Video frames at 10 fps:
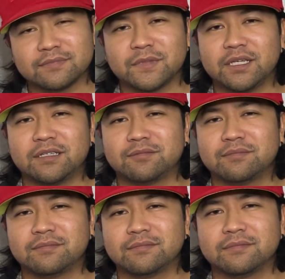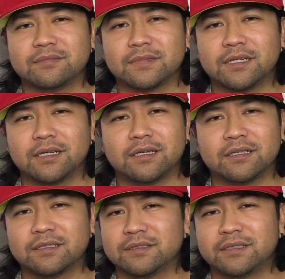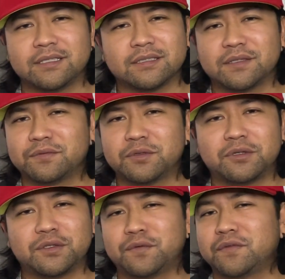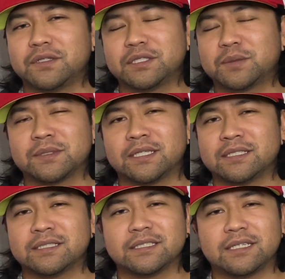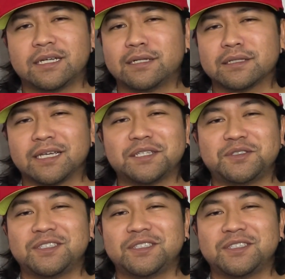yeah. Uh, thanks again for the 150 subs, guys. I'll catch you